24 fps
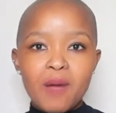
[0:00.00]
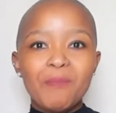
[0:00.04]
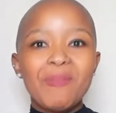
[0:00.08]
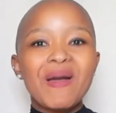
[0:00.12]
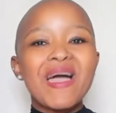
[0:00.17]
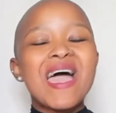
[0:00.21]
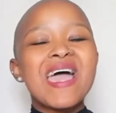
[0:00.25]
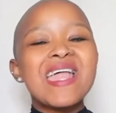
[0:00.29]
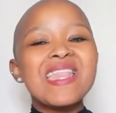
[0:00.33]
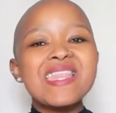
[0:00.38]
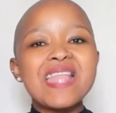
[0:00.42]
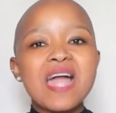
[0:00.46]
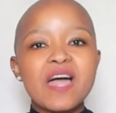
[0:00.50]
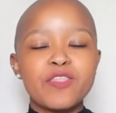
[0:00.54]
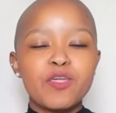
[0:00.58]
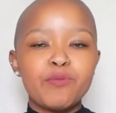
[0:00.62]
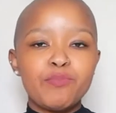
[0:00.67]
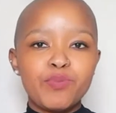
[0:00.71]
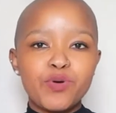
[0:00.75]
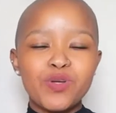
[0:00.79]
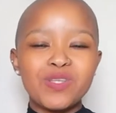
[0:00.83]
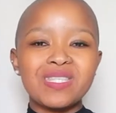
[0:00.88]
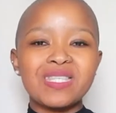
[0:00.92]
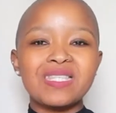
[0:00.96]
by another
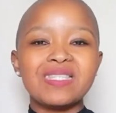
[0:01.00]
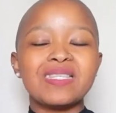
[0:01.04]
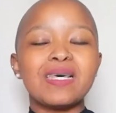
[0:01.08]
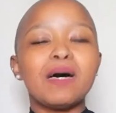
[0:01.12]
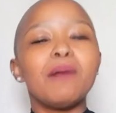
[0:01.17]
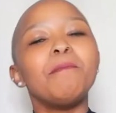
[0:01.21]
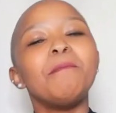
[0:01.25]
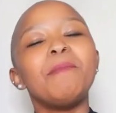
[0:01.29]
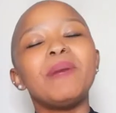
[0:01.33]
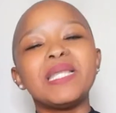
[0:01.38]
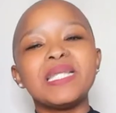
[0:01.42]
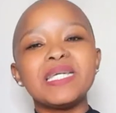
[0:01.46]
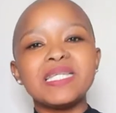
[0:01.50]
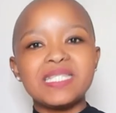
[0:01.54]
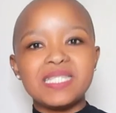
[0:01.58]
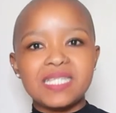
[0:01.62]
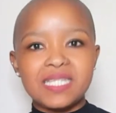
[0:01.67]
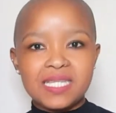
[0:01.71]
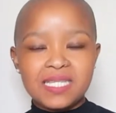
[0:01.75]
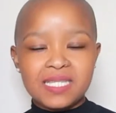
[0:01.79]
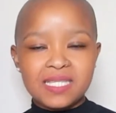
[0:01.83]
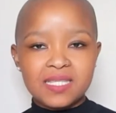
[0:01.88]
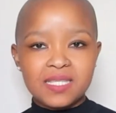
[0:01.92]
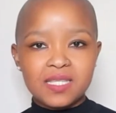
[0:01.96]
person's
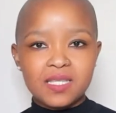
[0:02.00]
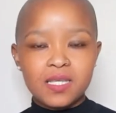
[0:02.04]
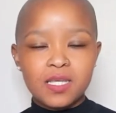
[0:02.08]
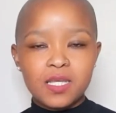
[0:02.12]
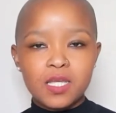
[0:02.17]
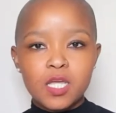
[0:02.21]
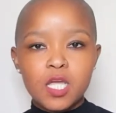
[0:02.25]
abilities.